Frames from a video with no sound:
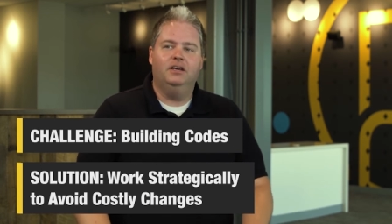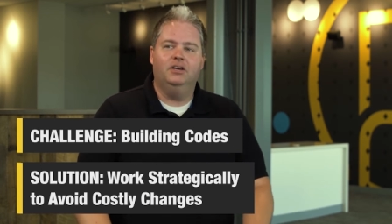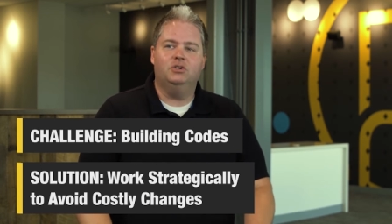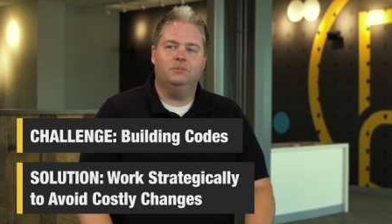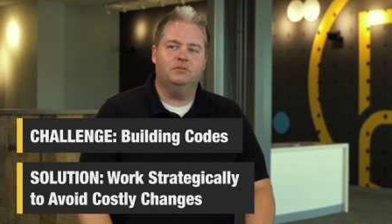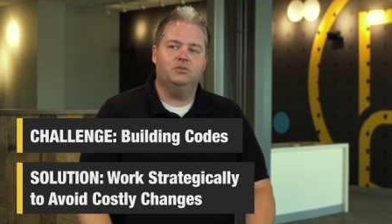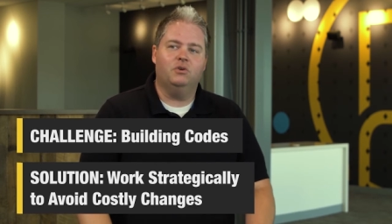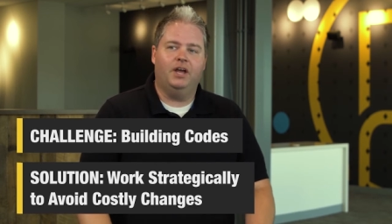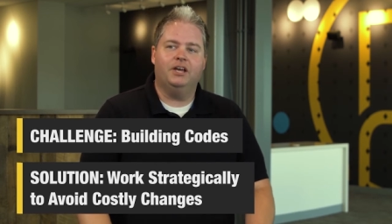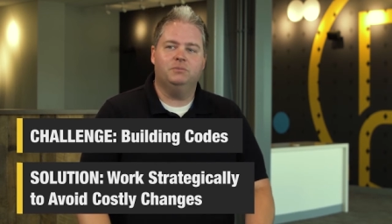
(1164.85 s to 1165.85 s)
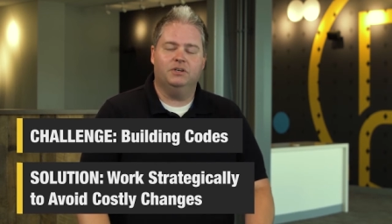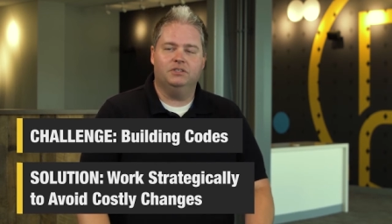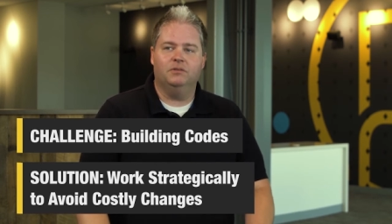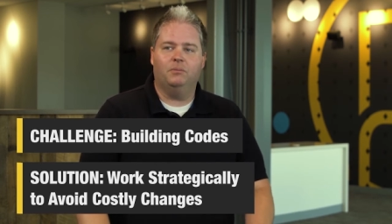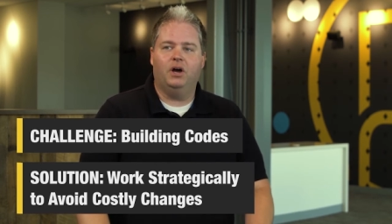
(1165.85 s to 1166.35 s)
in terms of certain aspects
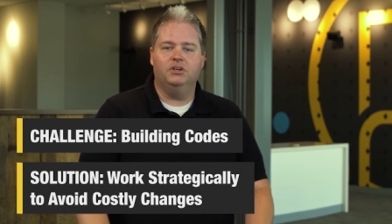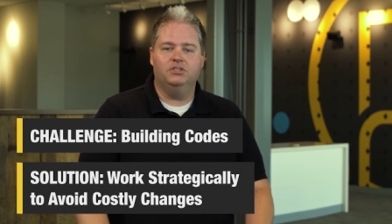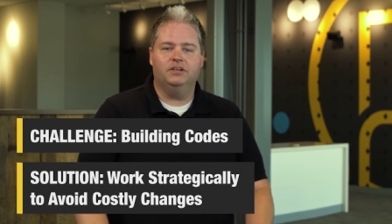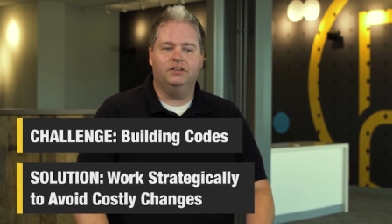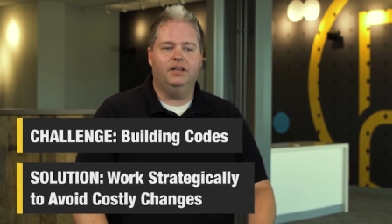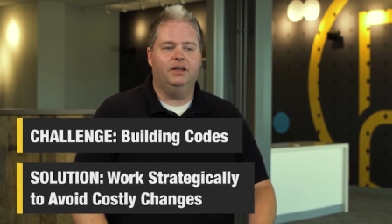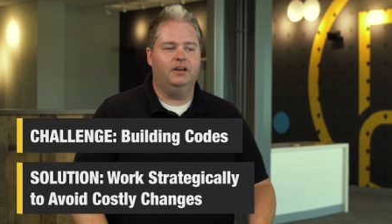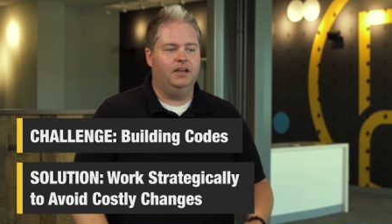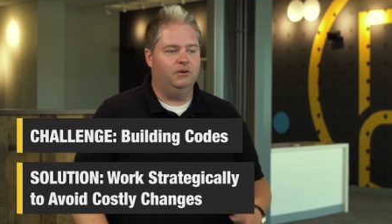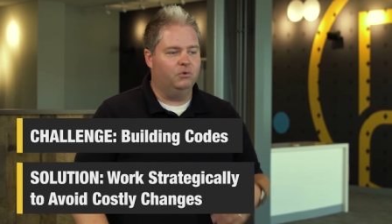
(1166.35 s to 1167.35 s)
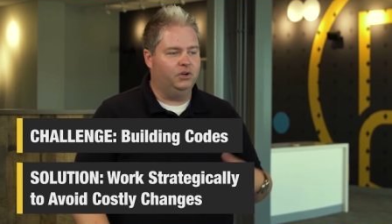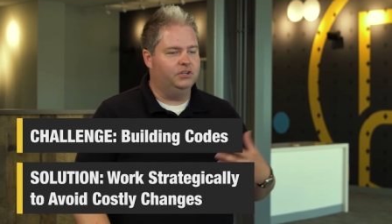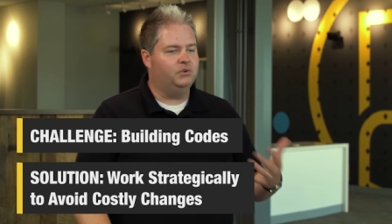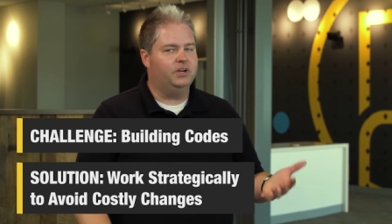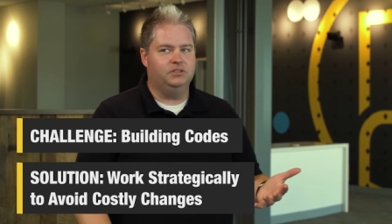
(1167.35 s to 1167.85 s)
of the project, and really
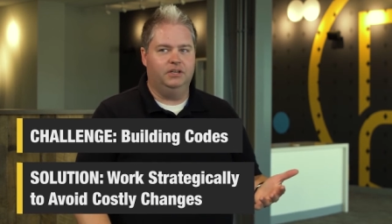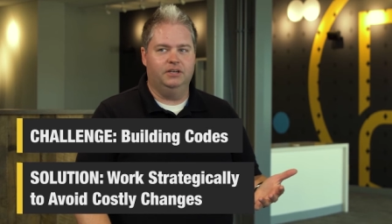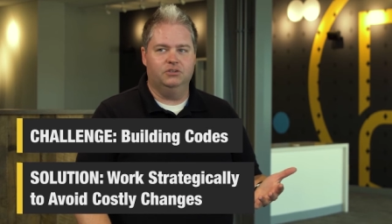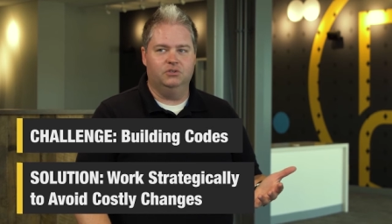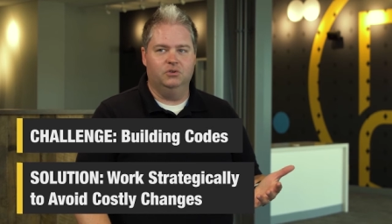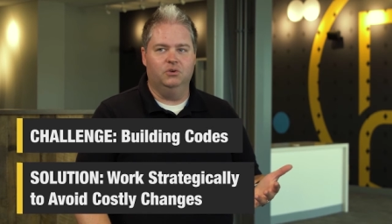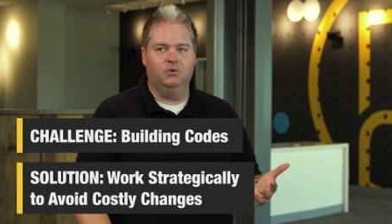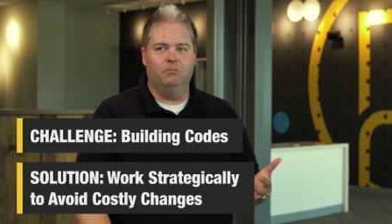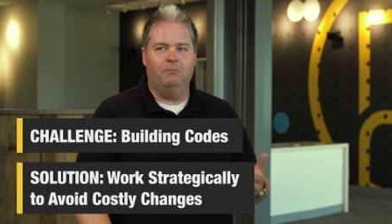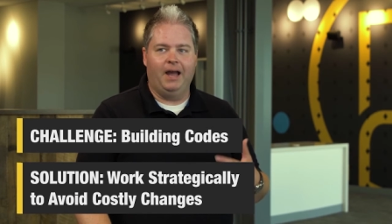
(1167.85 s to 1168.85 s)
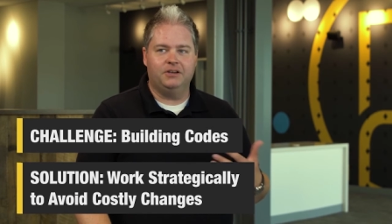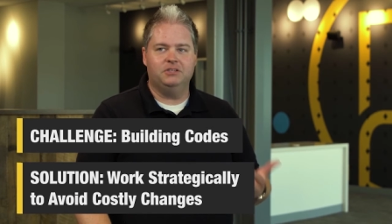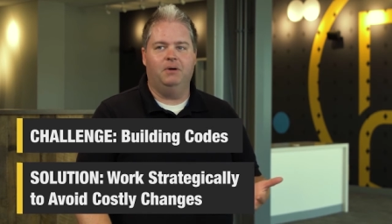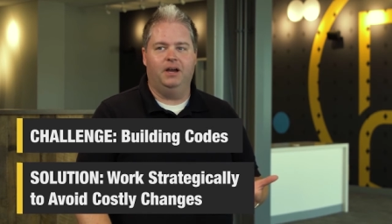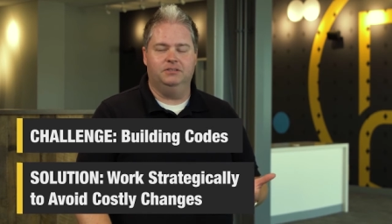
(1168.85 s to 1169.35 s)
translated to
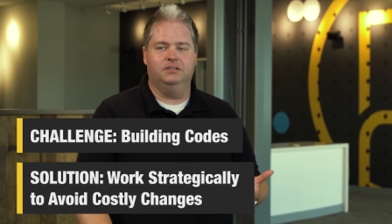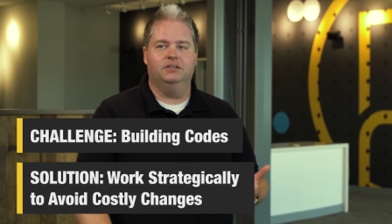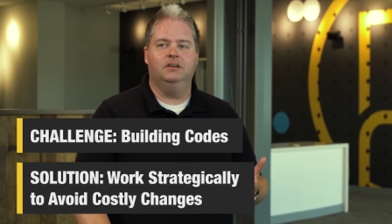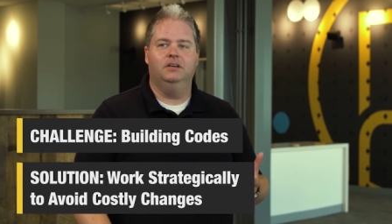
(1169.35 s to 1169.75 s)
maximizing